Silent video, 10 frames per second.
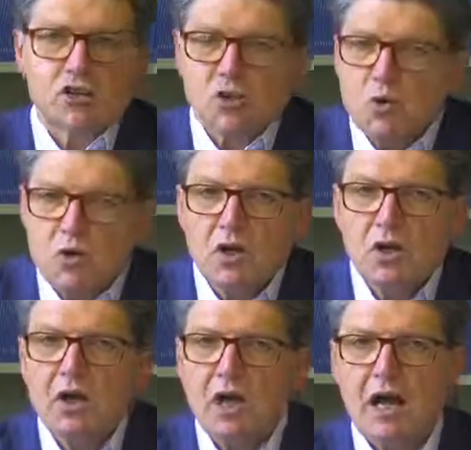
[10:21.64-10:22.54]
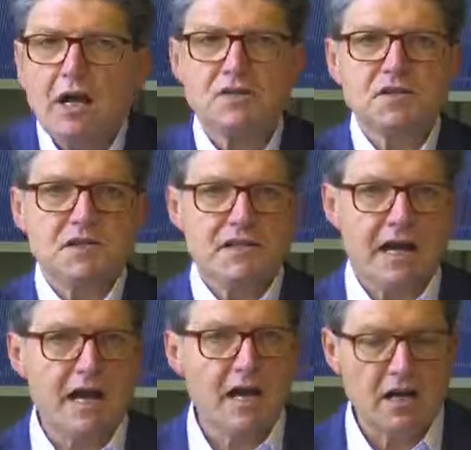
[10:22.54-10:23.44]
as far as modern
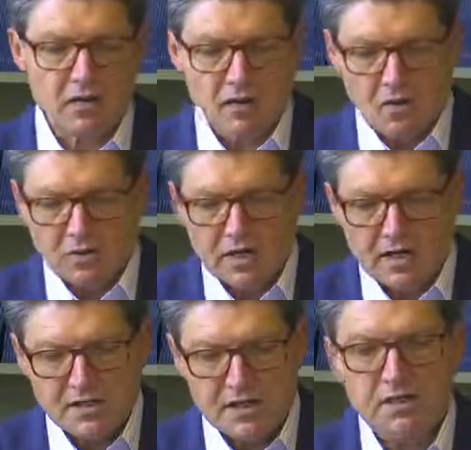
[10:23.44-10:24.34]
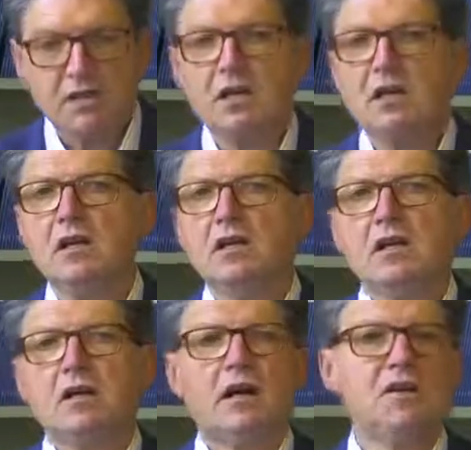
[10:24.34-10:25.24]
art testifies, has
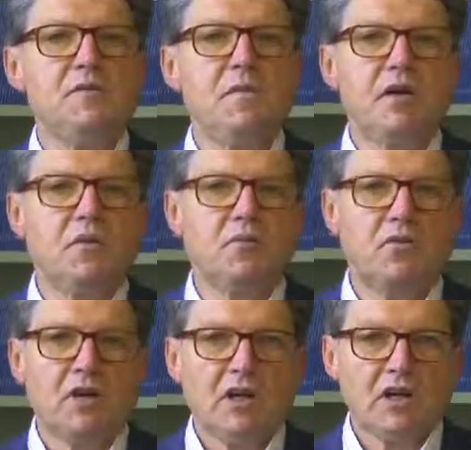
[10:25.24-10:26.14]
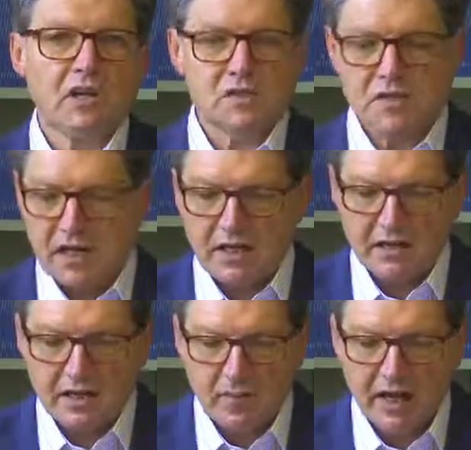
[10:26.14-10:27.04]
been
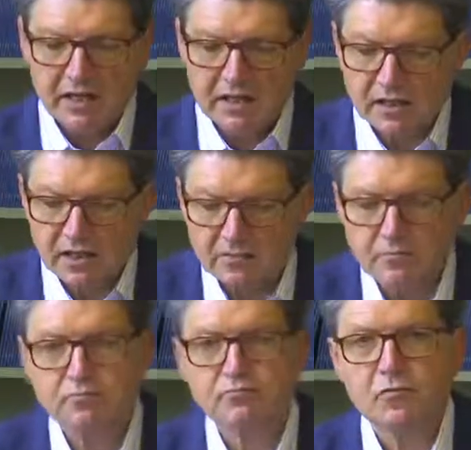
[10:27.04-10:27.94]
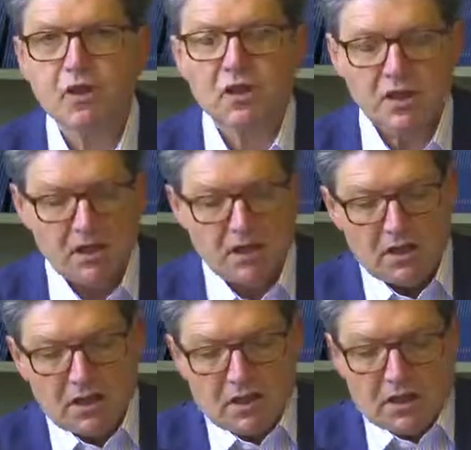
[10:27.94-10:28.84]
broken, has been shattered, and
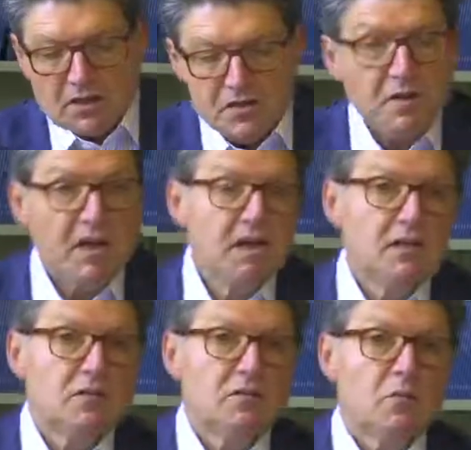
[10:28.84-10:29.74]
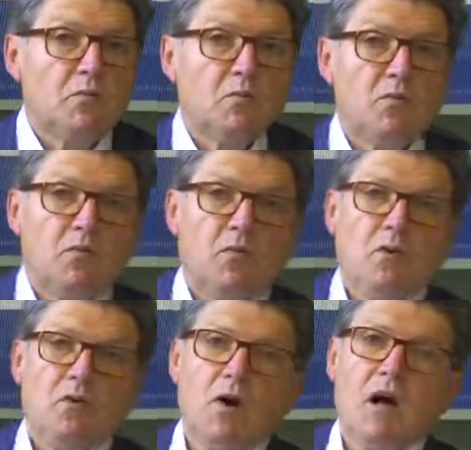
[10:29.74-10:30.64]
that this ideal
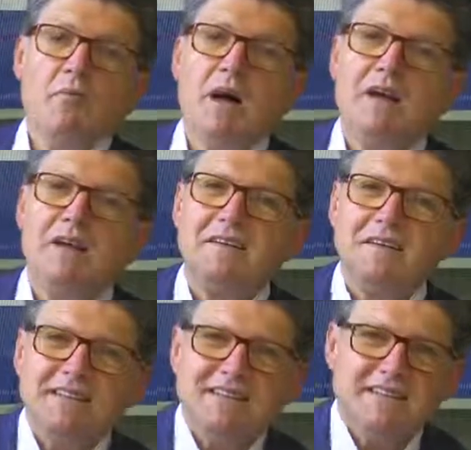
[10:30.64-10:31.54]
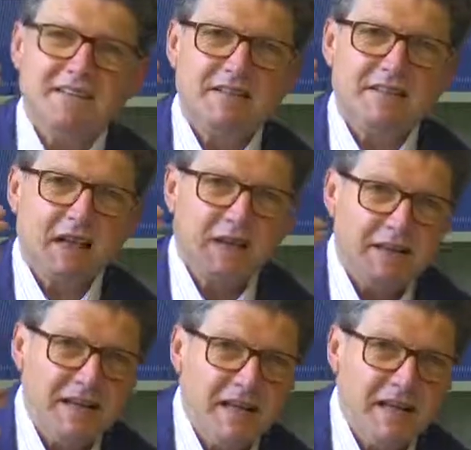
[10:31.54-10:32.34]
no longer exists, that we have lost it.